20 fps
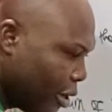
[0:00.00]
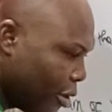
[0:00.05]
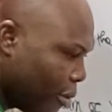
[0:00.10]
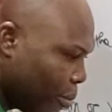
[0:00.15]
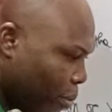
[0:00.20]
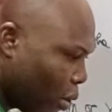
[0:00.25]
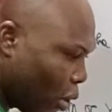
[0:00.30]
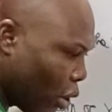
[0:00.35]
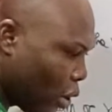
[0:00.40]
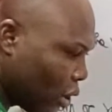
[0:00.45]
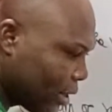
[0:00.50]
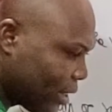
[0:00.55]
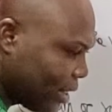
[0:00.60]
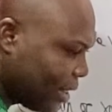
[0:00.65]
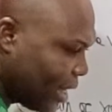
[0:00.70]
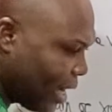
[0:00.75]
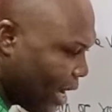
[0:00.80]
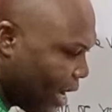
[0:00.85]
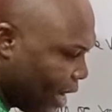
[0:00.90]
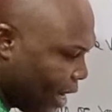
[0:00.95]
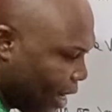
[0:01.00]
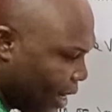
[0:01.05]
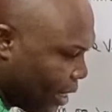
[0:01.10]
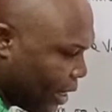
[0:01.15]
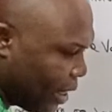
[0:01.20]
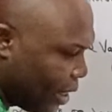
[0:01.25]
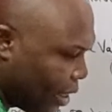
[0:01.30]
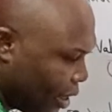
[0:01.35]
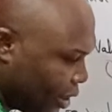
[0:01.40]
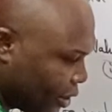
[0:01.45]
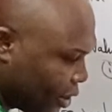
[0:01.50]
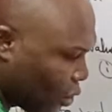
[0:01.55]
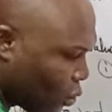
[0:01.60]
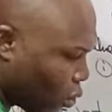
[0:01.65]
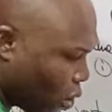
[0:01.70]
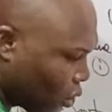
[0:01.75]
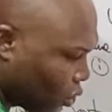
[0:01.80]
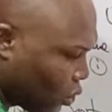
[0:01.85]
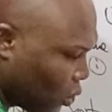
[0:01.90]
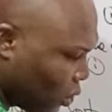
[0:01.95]
plus 10 is
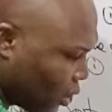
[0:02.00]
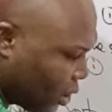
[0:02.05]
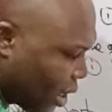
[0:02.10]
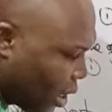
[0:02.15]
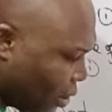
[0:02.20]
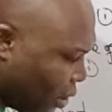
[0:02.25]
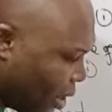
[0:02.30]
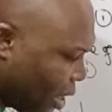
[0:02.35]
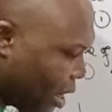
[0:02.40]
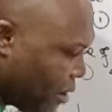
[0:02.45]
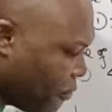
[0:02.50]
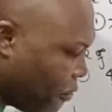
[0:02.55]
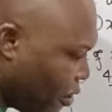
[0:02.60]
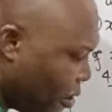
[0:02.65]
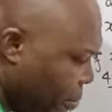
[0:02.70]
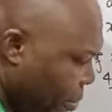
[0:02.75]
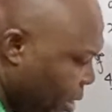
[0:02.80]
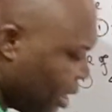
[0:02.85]
equals to 0. It therefore means